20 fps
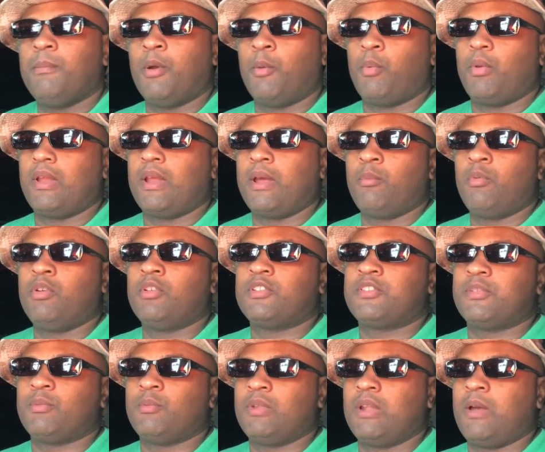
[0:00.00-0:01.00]
what I will
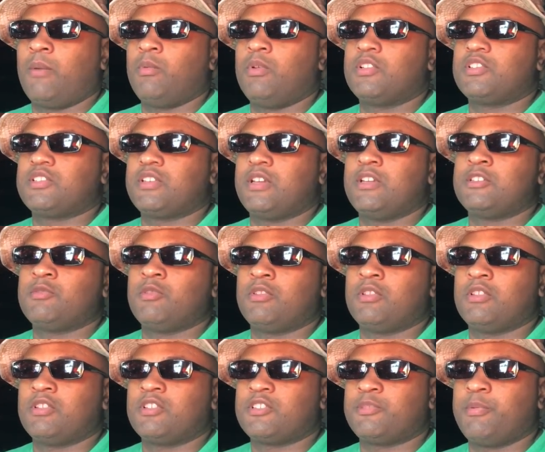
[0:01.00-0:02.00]
say is
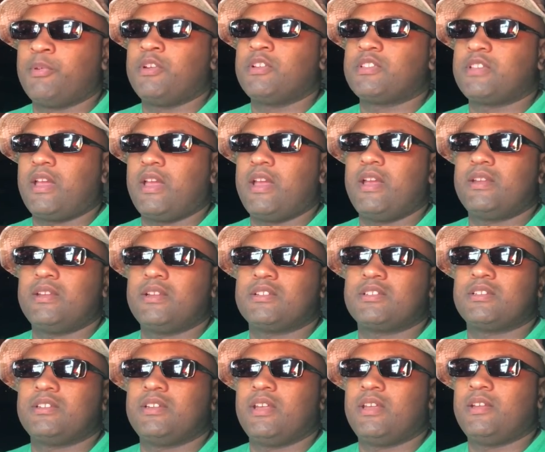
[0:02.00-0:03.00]
the experience I had
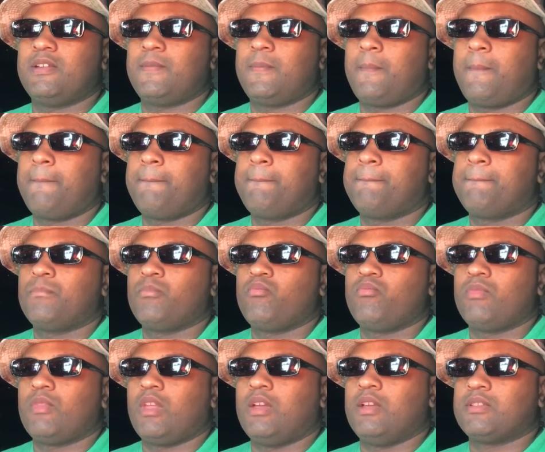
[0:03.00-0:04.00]
yesterday,
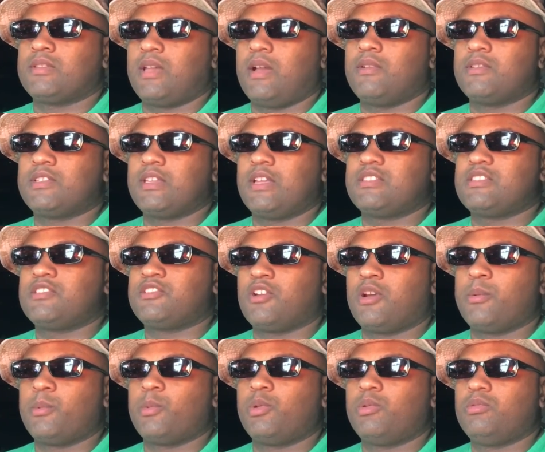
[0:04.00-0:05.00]
as I was at the
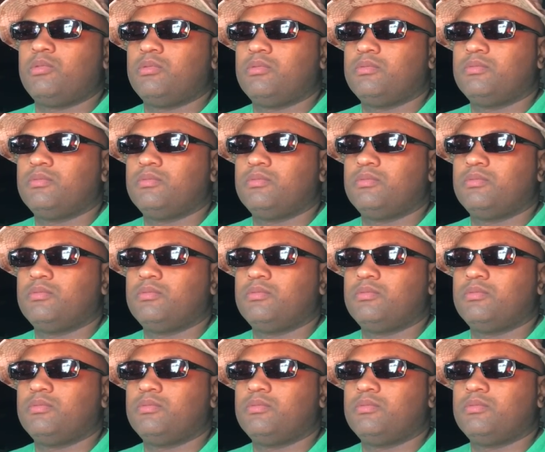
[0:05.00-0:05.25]
terminal.